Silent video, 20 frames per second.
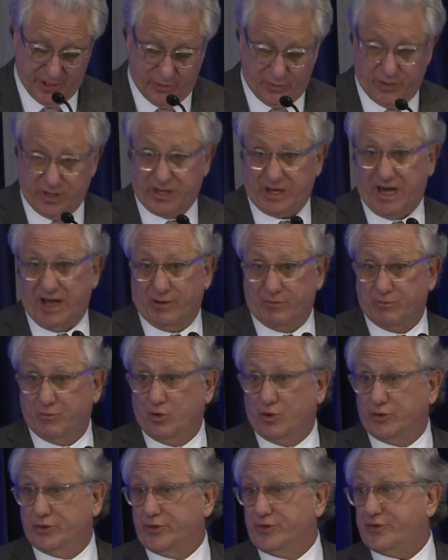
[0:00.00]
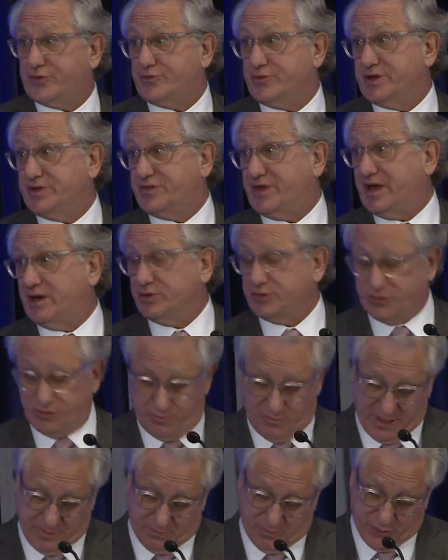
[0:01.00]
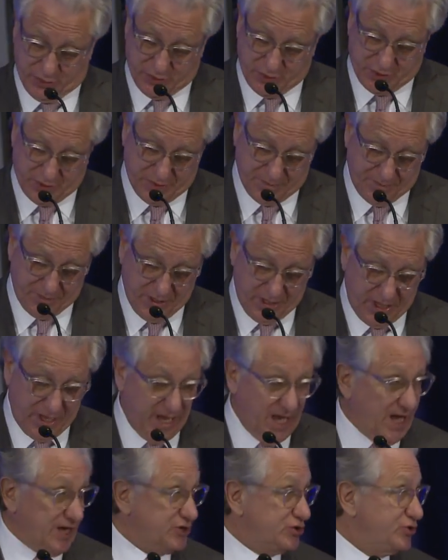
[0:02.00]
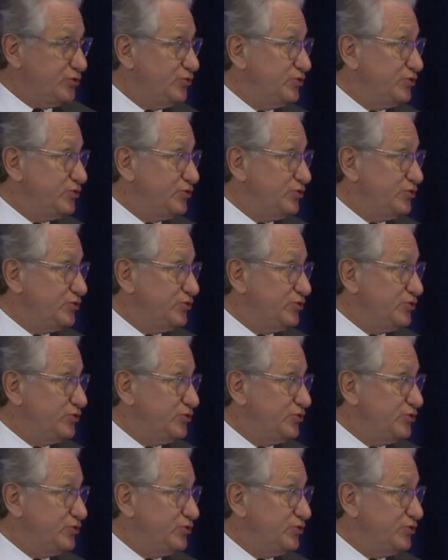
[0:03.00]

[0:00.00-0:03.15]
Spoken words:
we count more than 3,000 members and